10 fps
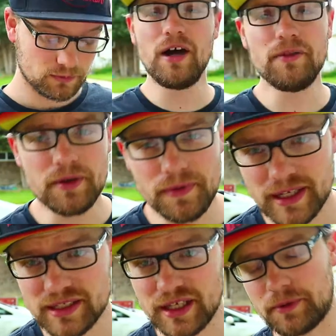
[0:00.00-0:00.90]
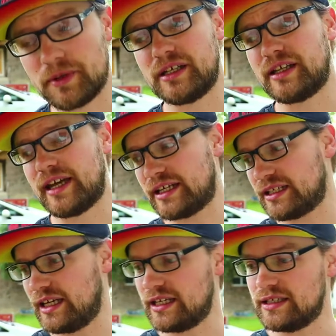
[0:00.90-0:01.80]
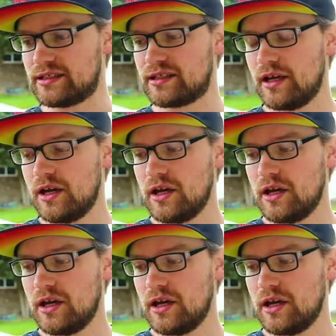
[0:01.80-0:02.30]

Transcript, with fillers: Other things that I really liked is